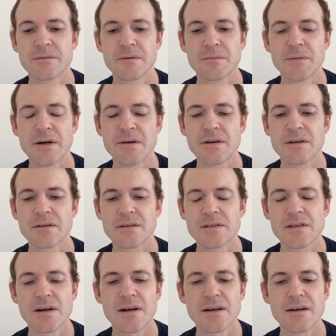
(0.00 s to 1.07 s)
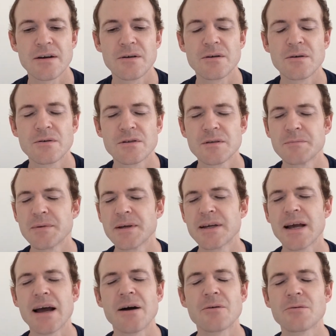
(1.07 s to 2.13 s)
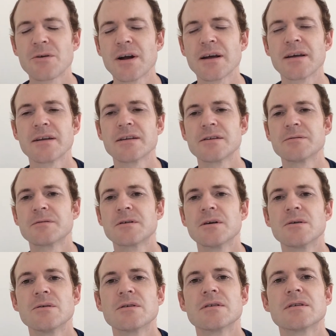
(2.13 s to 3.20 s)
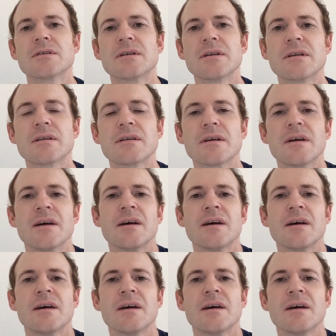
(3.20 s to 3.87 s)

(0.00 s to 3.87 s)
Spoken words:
American Psycho caused a big outrage, of course, and